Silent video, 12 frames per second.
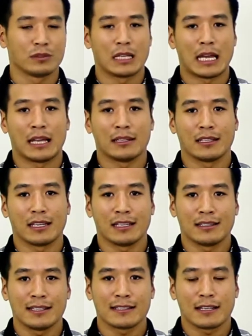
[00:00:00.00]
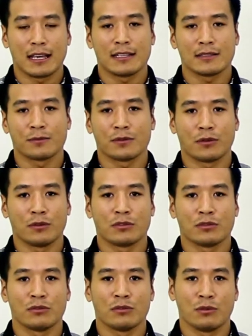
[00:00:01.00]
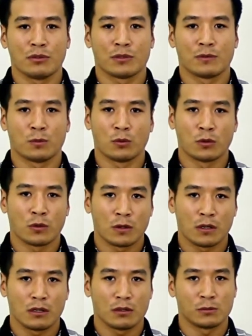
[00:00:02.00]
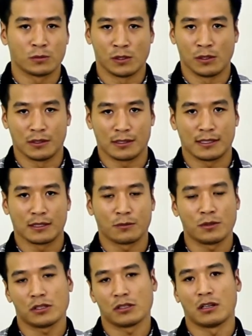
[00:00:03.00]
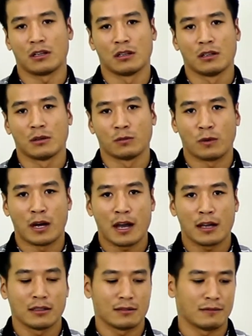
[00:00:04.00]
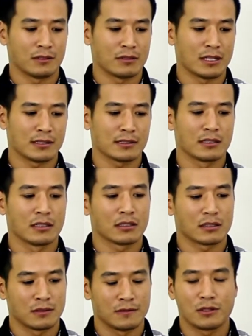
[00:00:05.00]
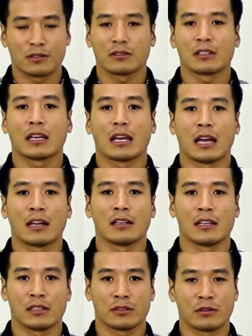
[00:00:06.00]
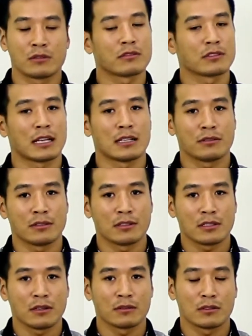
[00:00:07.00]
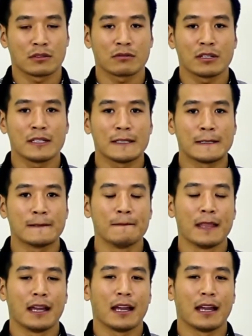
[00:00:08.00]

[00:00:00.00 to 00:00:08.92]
And in this case, we're going to use 4 words, which are while, whereas, conversely, and in contrast, as you can see on the screen here.